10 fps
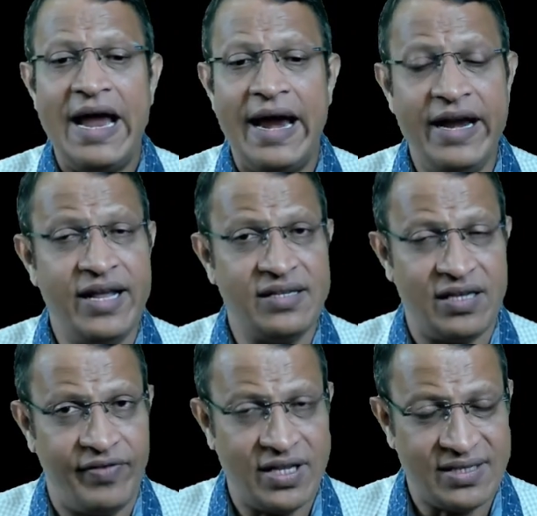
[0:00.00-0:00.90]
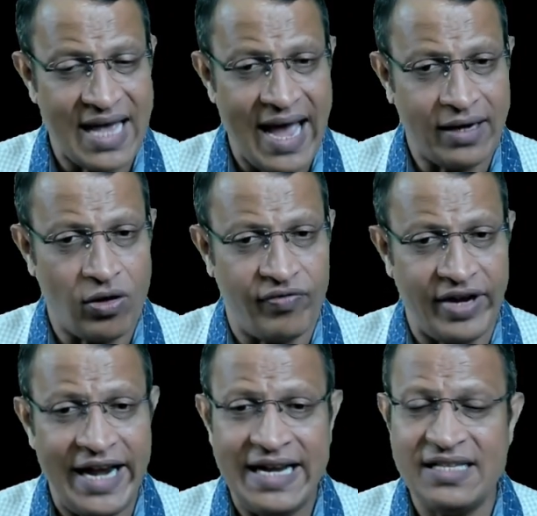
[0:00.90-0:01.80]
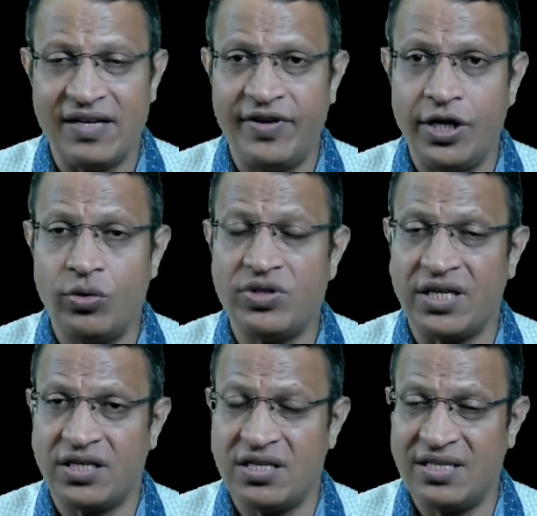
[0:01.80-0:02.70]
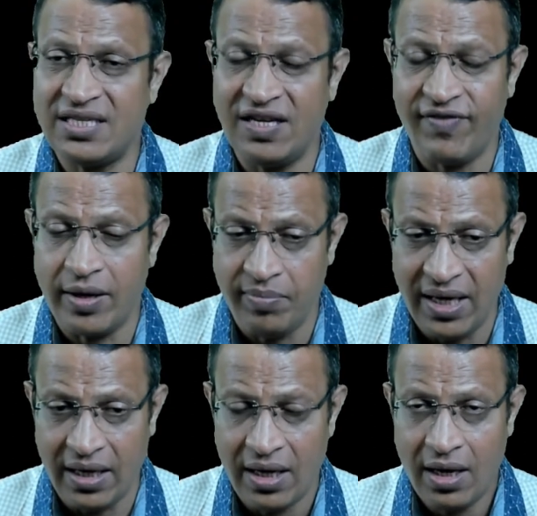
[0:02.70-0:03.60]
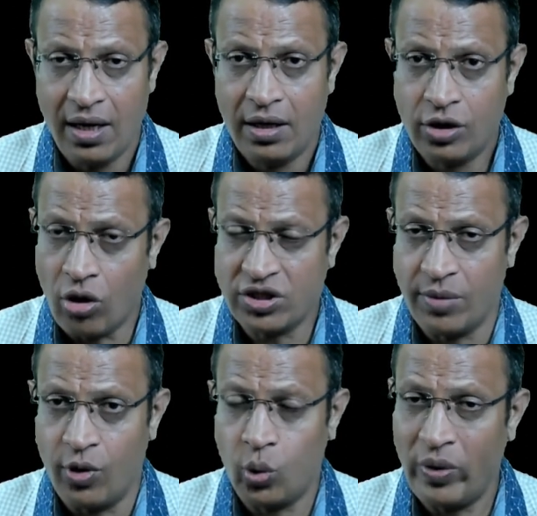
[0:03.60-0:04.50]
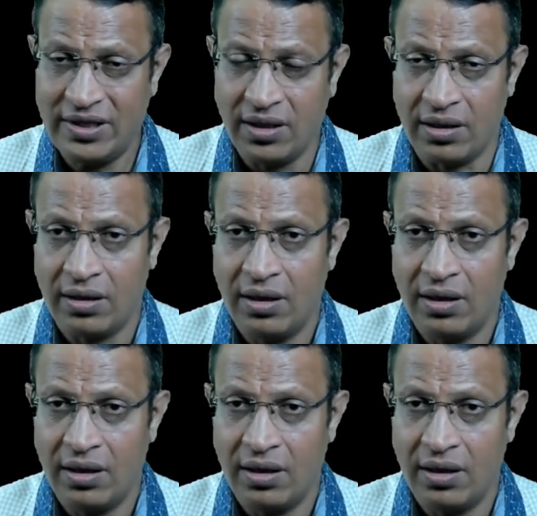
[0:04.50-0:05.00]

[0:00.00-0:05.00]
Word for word: Indians Evidence Act of 1872, Section 65B, talks about whether